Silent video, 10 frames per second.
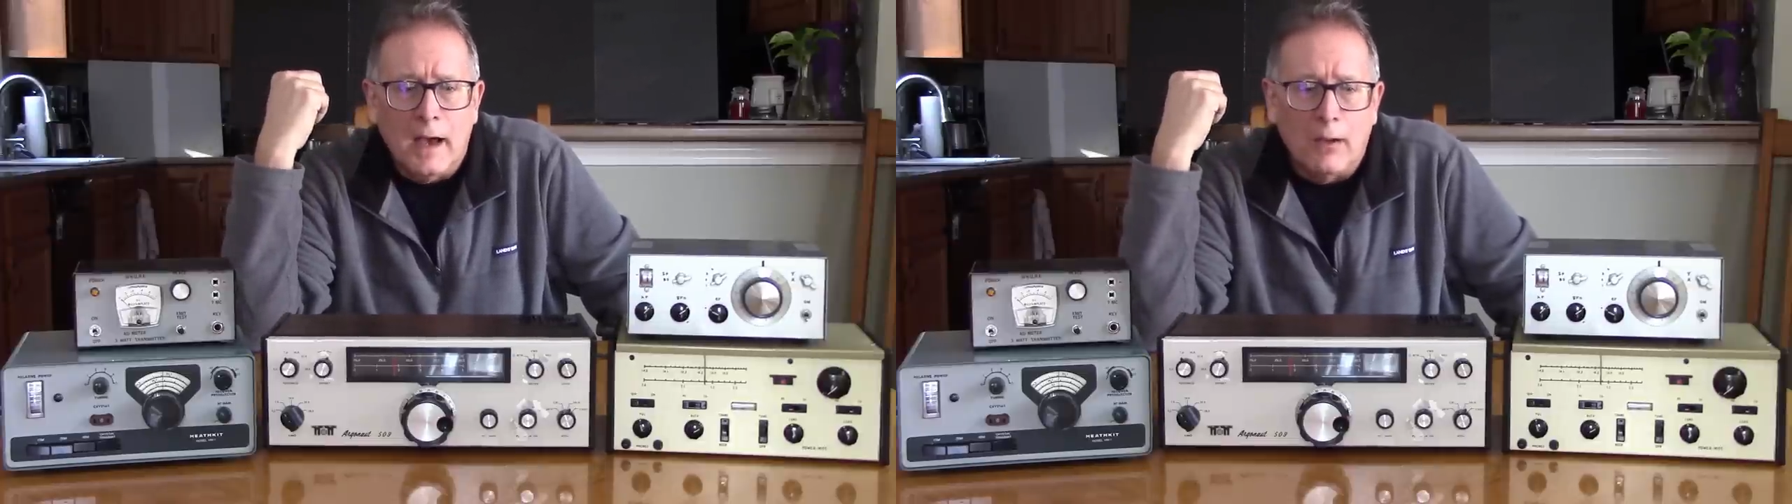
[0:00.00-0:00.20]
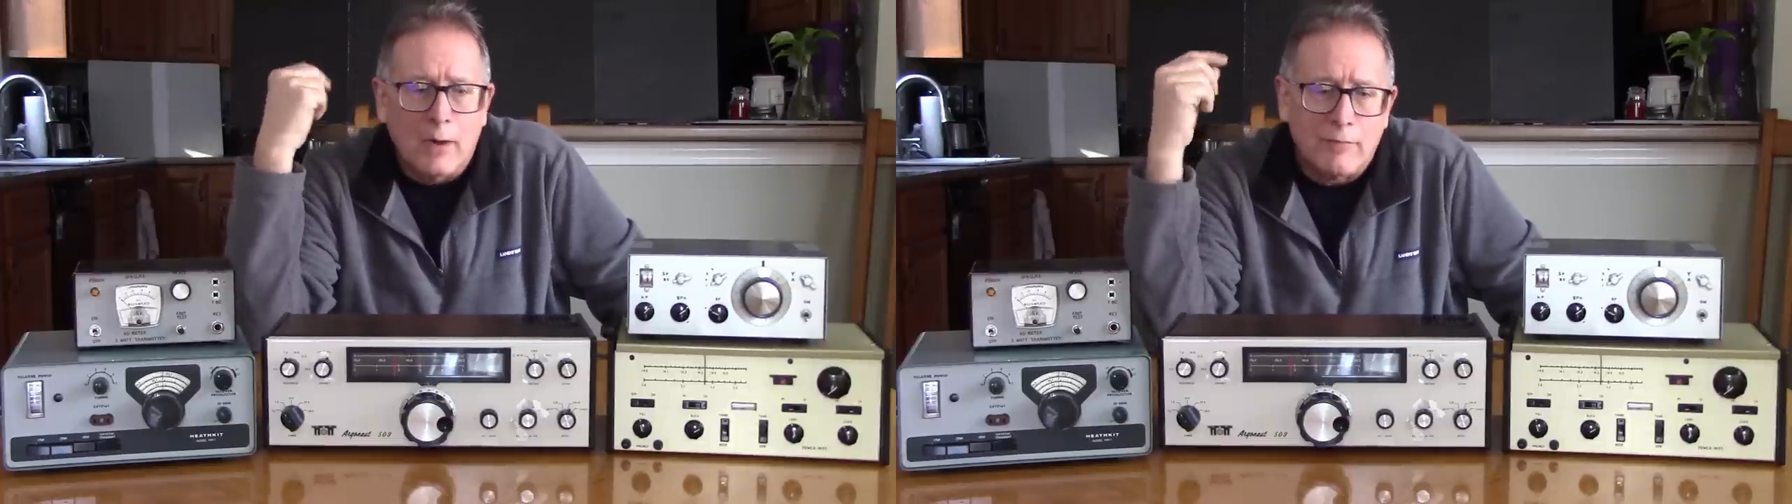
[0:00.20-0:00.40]

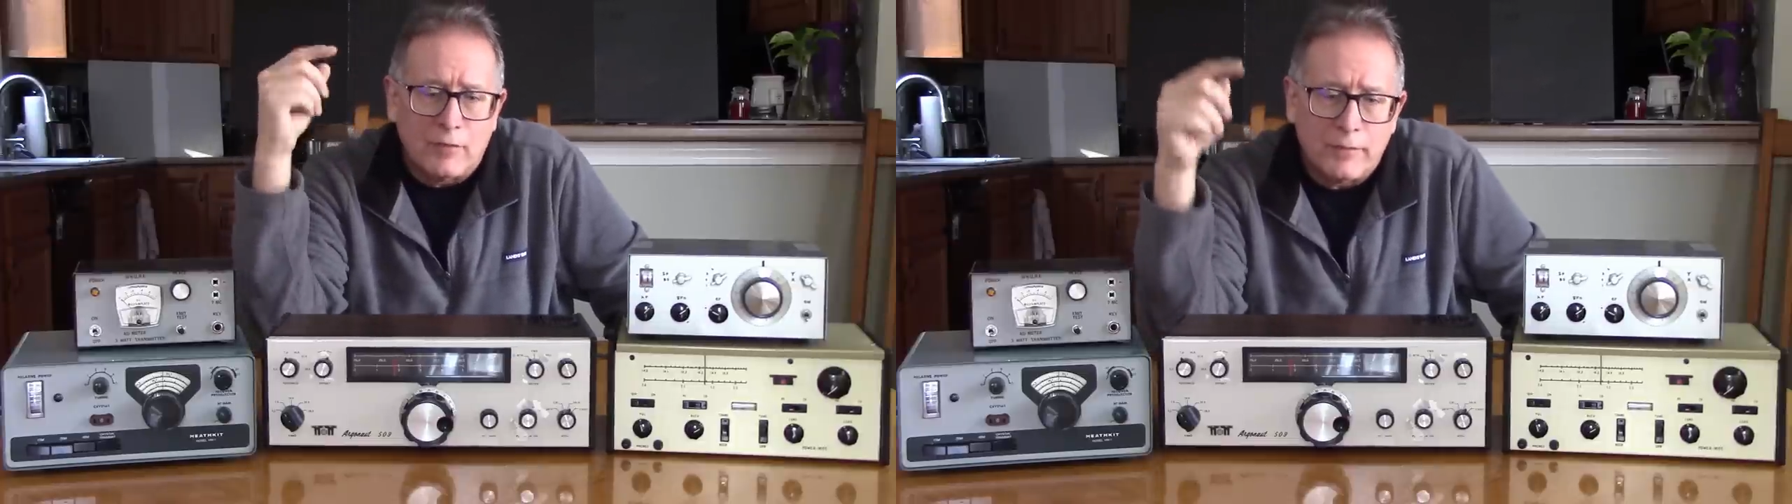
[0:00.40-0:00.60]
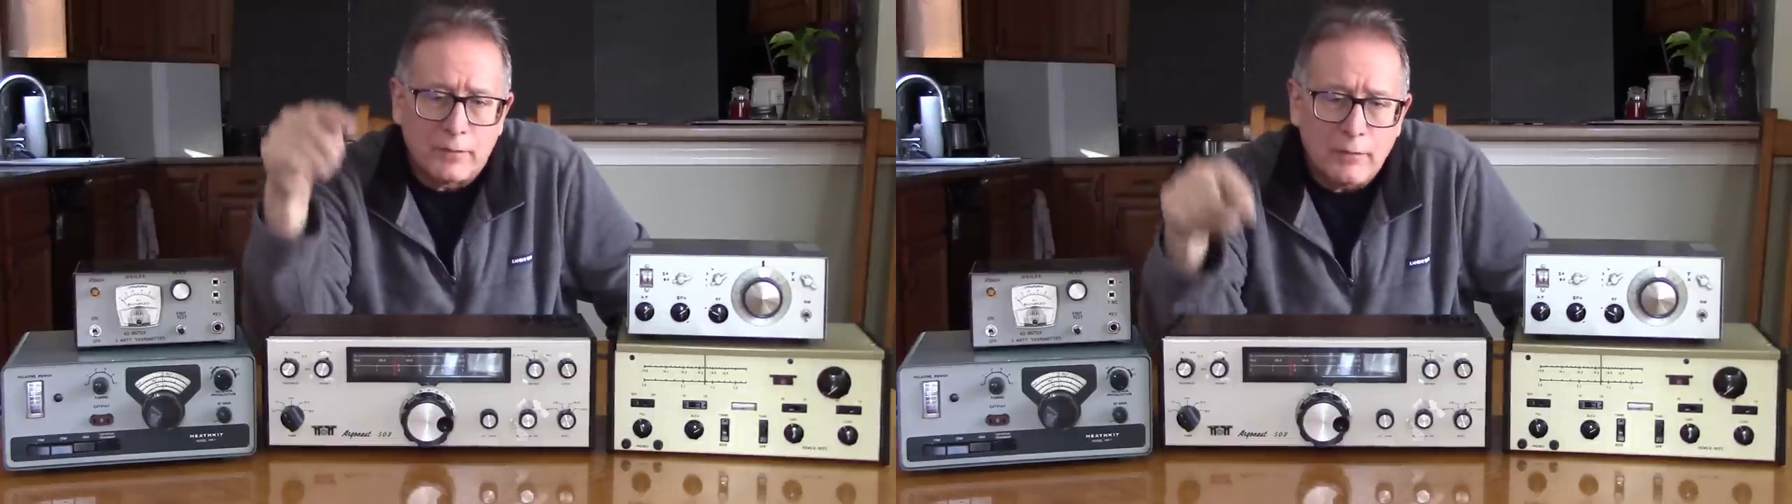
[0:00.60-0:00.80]

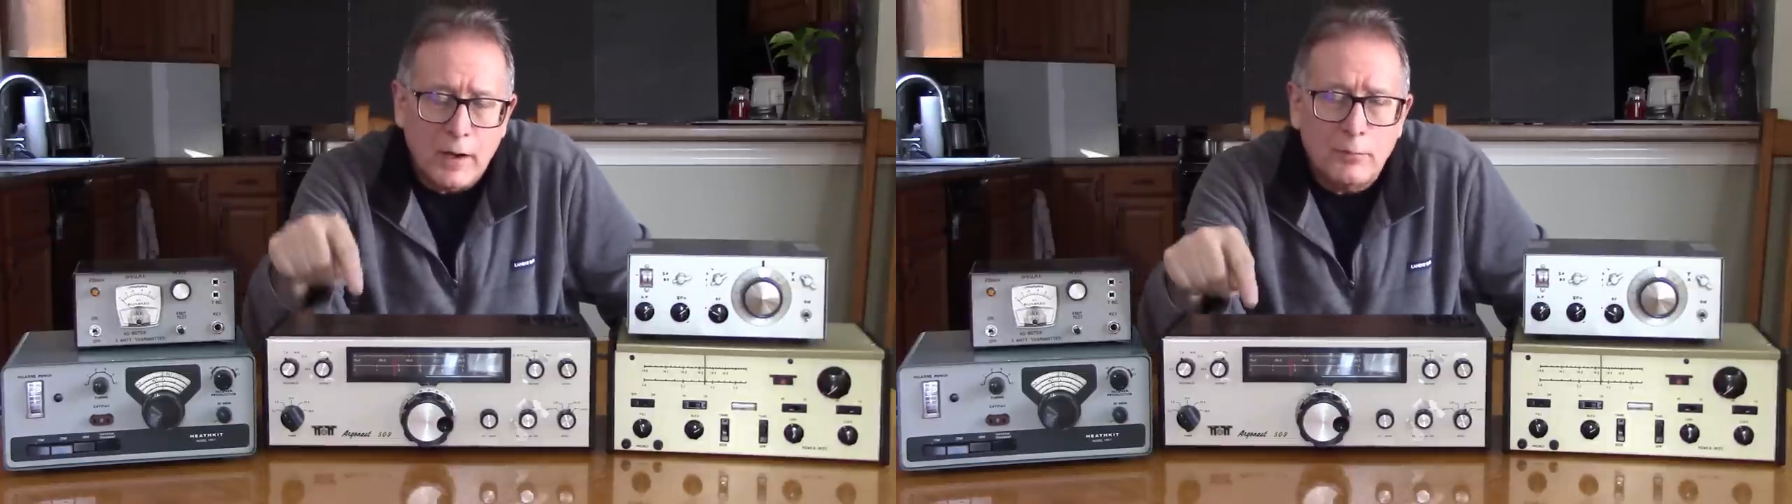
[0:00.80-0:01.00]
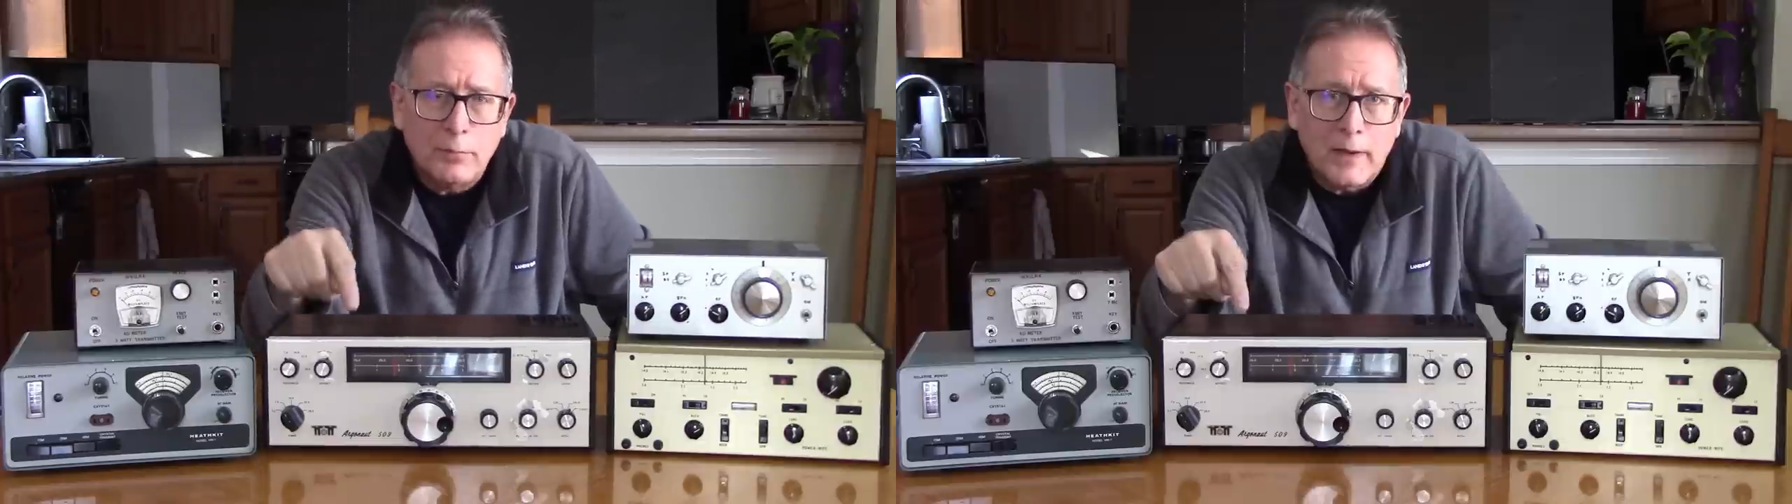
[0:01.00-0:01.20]
However, the
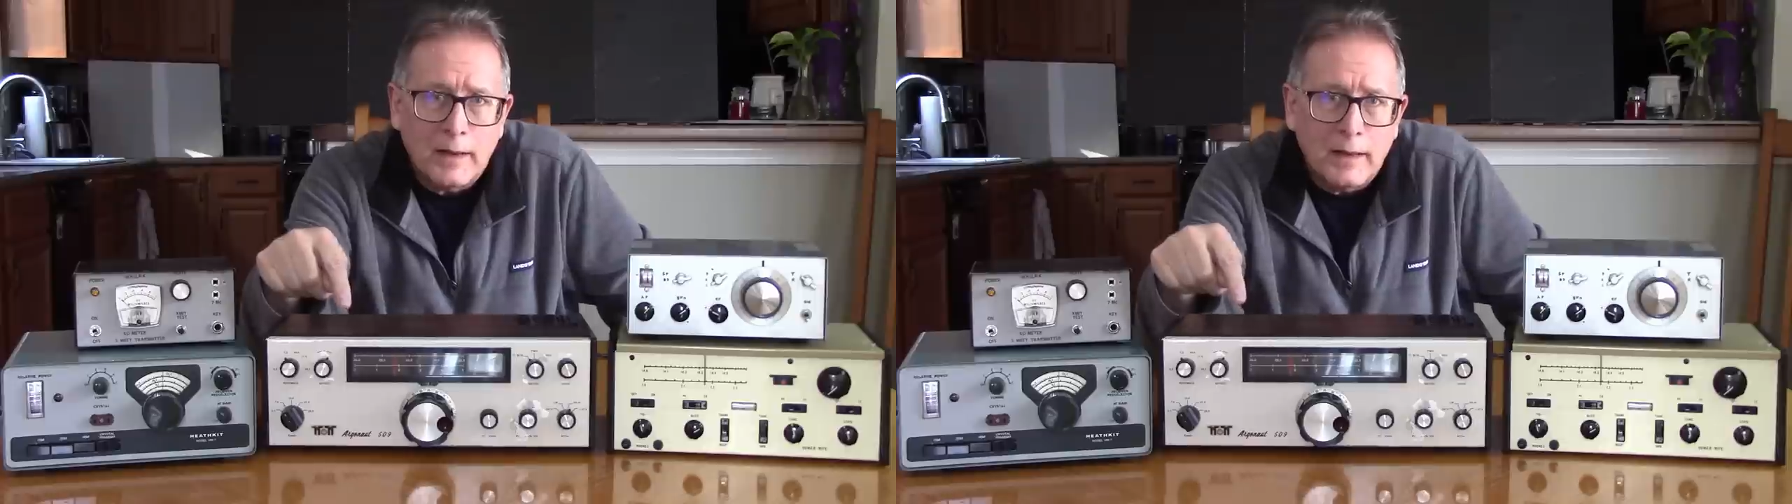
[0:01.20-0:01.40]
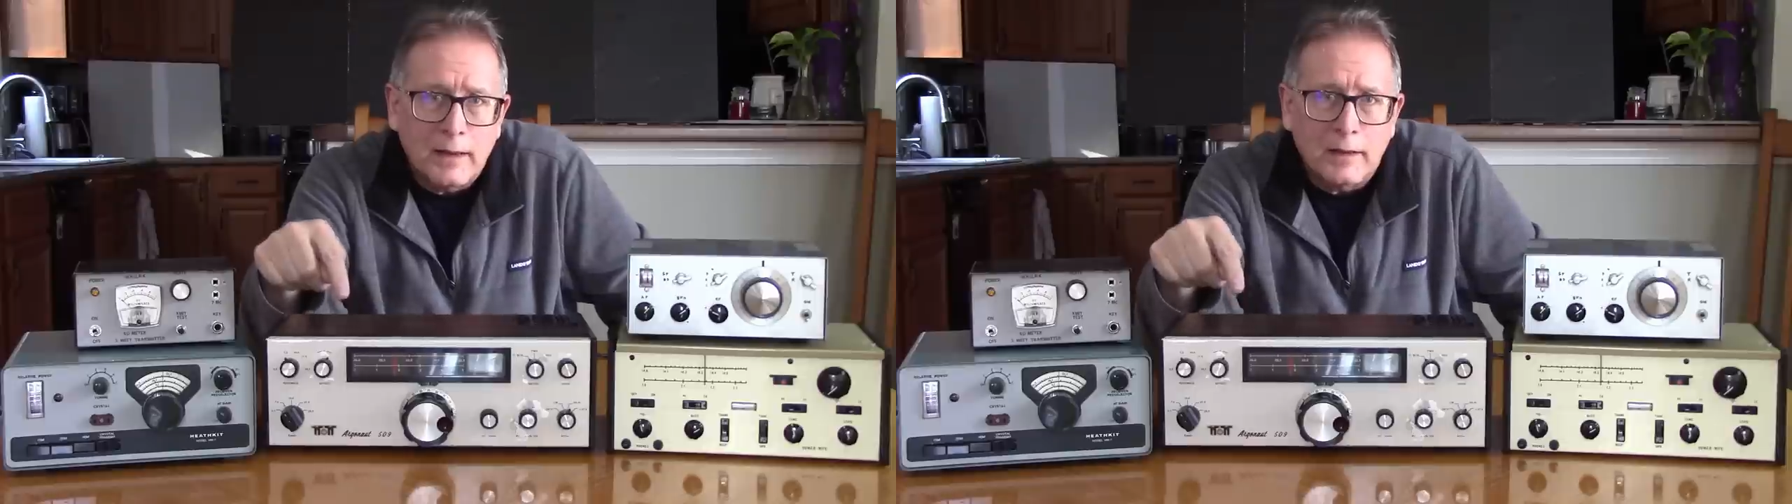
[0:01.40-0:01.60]

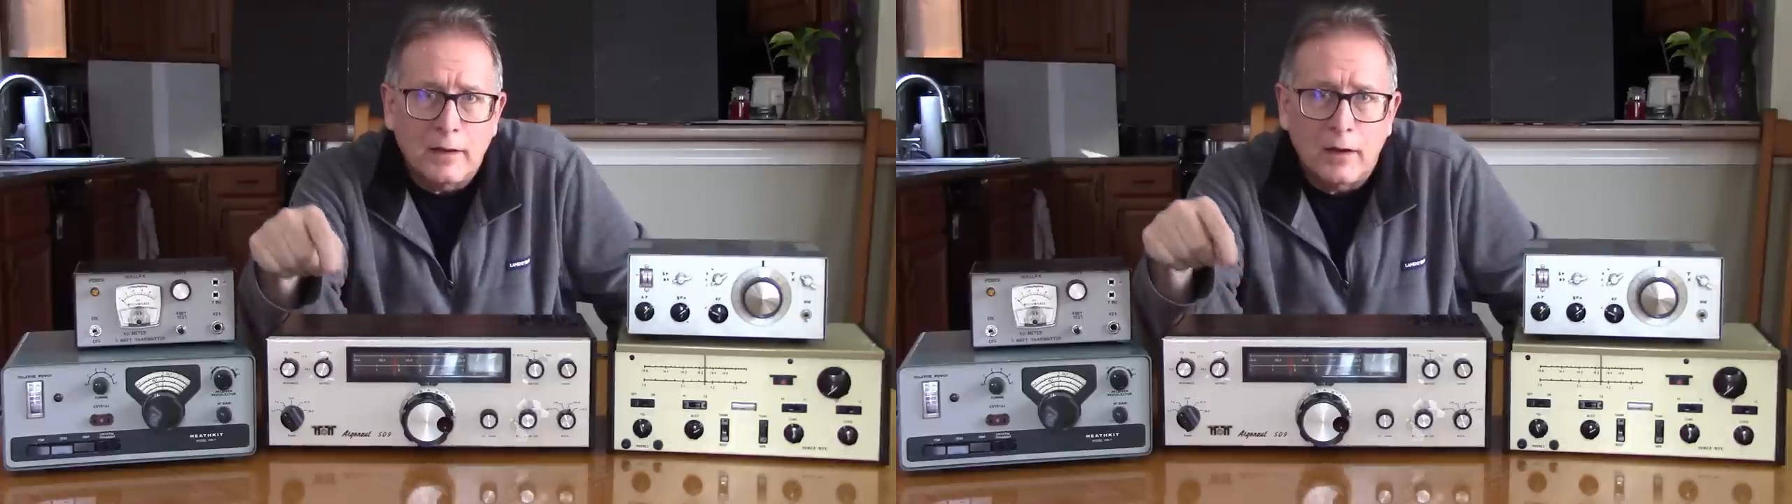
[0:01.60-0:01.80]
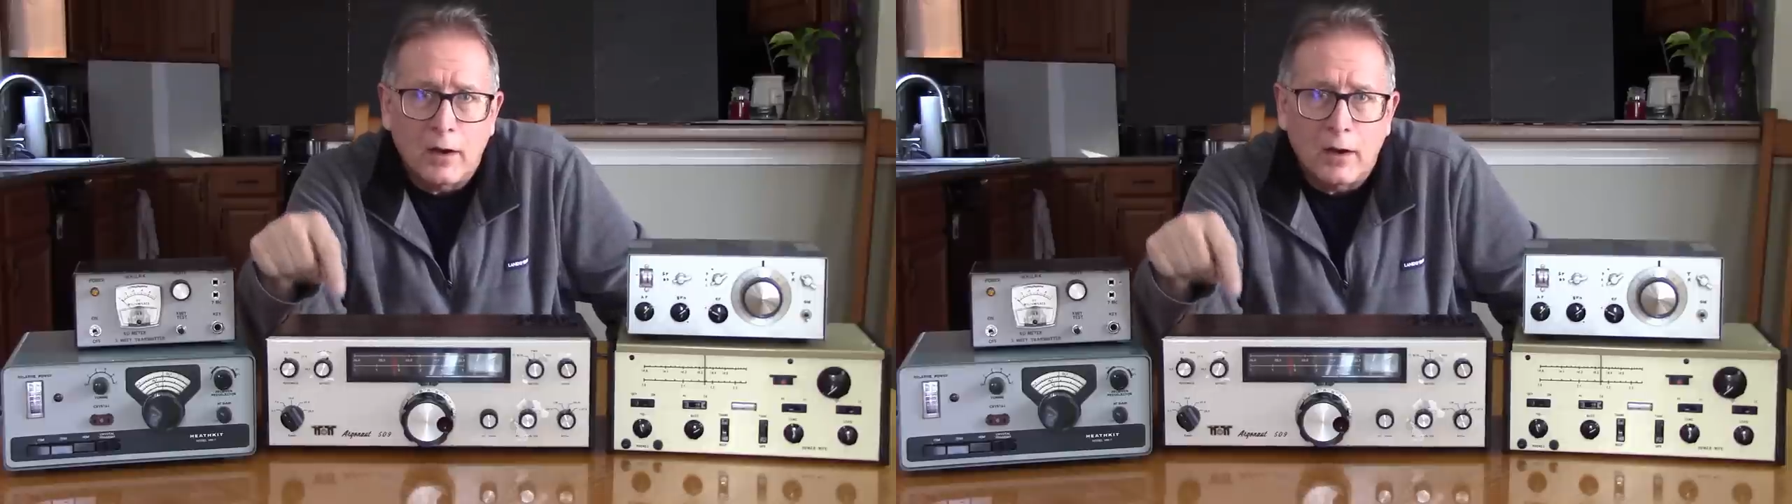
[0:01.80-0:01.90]
groundbreaking